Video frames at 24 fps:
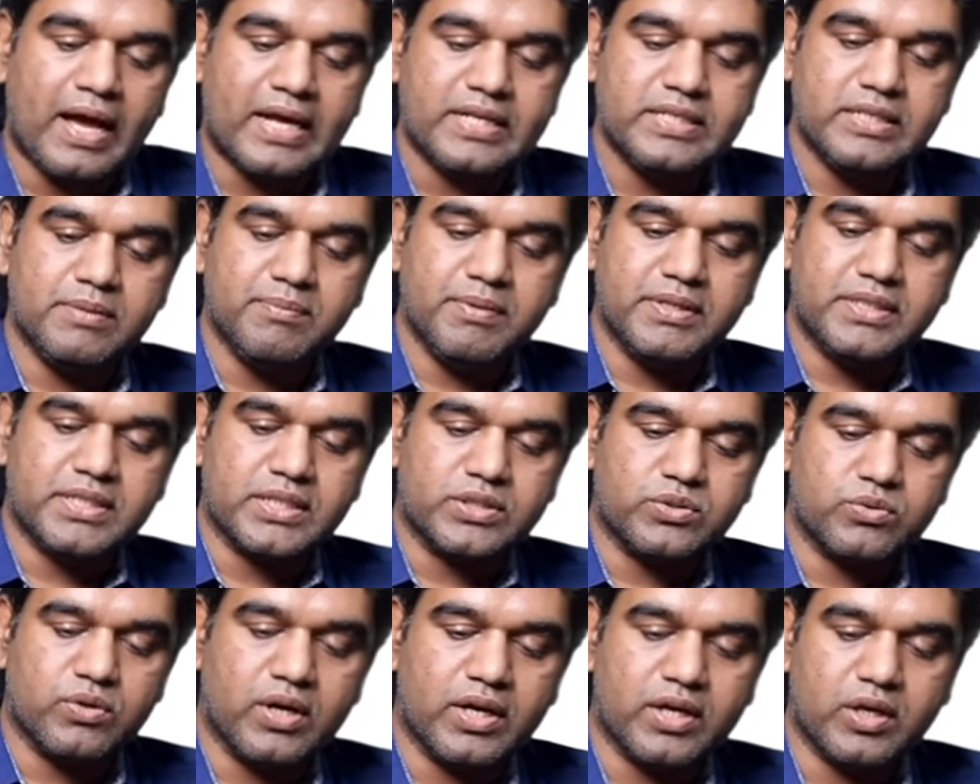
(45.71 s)
anti
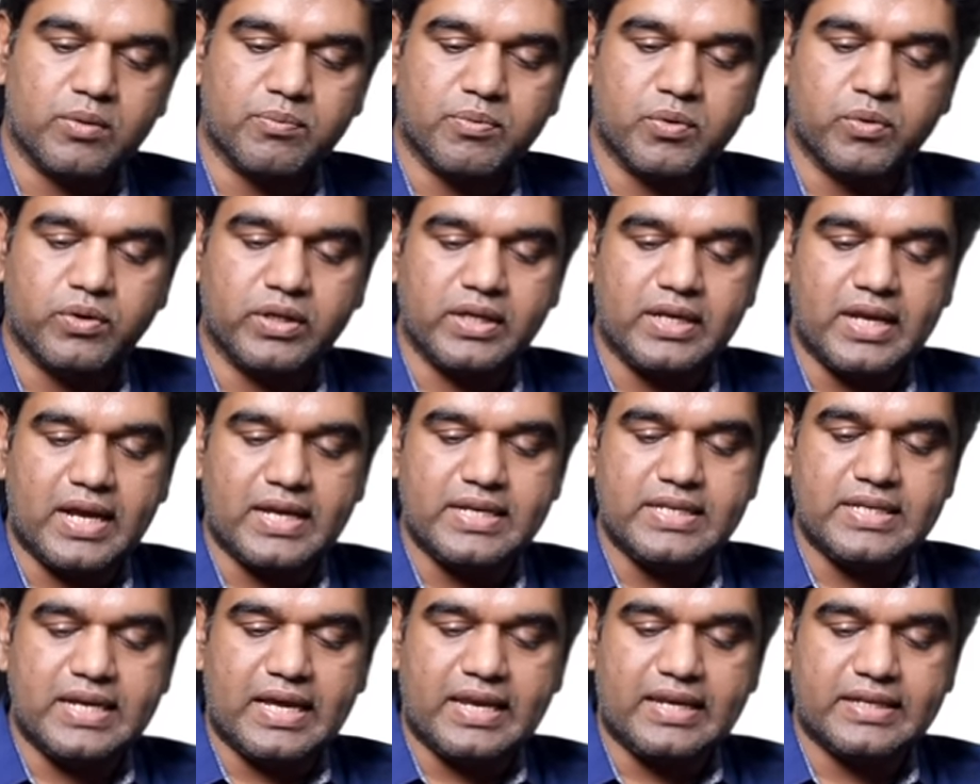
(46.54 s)
beta 2 glycoprotein
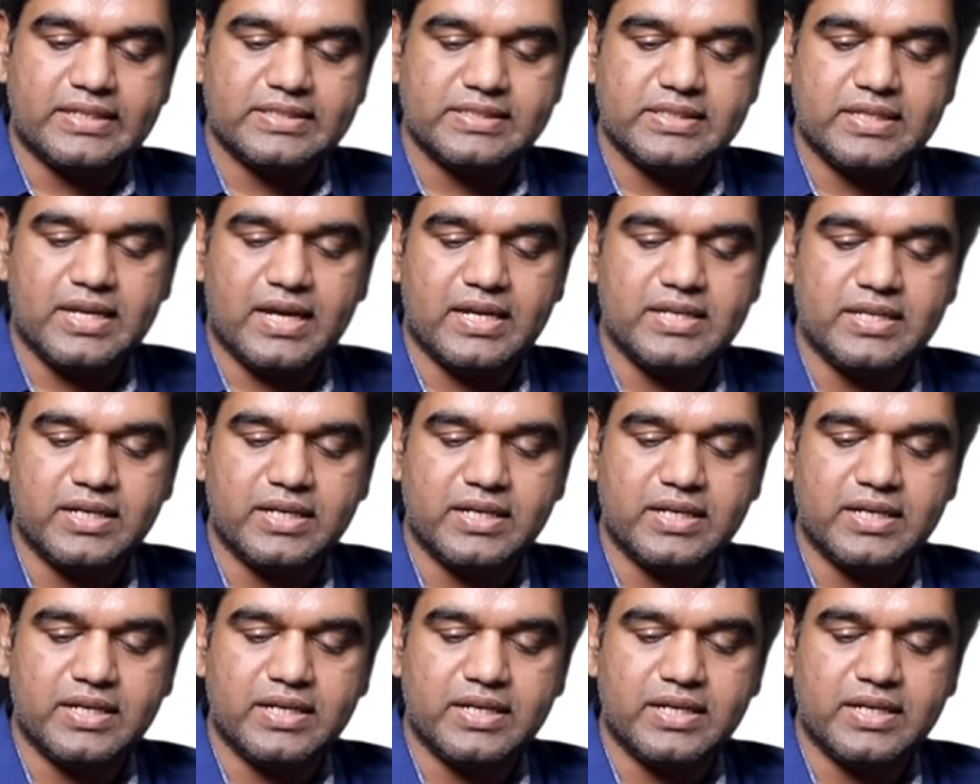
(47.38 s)
anti annexin